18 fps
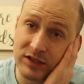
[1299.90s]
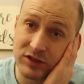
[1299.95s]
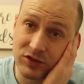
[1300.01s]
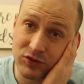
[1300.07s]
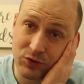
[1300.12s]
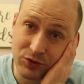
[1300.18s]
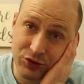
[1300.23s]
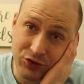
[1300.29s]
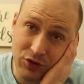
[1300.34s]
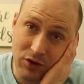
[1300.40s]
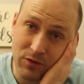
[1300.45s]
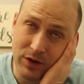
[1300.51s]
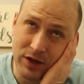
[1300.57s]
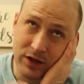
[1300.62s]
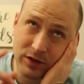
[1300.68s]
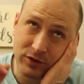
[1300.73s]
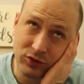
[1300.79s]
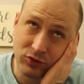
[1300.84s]
told
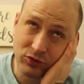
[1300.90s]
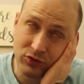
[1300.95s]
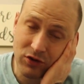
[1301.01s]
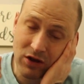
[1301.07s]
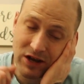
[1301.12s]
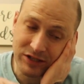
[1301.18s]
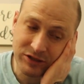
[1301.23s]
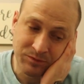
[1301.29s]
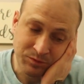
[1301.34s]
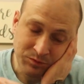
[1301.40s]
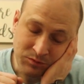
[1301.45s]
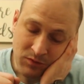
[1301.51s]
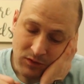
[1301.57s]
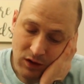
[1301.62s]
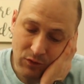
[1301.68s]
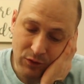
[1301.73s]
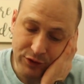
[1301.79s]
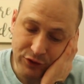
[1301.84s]
you guys
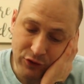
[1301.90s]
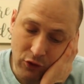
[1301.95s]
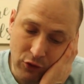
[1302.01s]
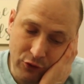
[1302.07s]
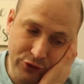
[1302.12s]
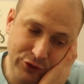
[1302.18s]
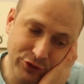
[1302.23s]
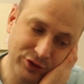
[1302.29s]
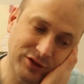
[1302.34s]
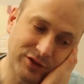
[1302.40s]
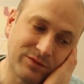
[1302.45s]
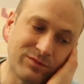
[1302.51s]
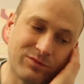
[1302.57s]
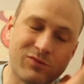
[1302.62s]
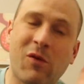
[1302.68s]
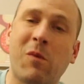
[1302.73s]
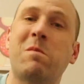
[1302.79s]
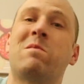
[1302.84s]
I want Oreos,
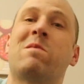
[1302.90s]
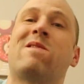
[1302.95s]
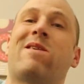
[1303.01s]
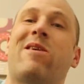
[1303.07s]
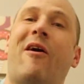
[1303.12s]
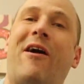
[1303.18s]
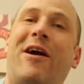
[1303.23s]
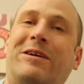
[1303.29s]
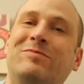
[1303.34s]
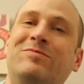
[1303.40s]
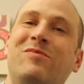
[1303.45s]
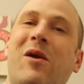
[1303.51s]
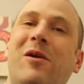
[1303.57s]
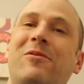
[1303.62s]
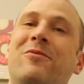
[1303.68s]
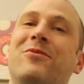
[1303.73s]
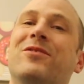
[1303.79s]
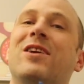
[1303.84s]

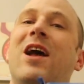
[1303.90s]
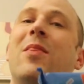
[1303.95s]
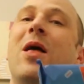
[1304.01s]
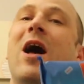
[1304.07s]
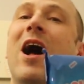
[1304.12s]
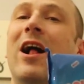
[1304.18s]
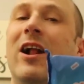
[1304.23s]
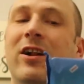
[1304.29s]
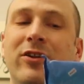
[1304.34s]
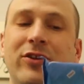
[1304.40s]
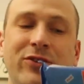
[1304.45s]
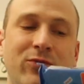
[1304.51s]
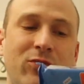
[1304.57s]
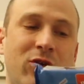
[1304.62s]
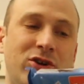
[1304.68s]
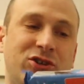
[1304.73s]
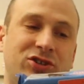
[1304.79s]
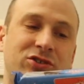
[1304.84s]
I got the Aldi
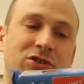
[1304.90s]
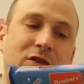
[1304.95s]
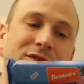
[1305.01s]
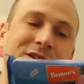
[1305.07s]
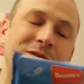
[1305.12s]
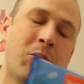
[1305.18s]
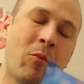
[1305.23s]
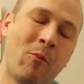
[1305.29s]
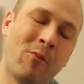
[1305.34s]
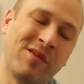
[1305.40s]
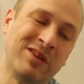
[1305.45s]
version of it.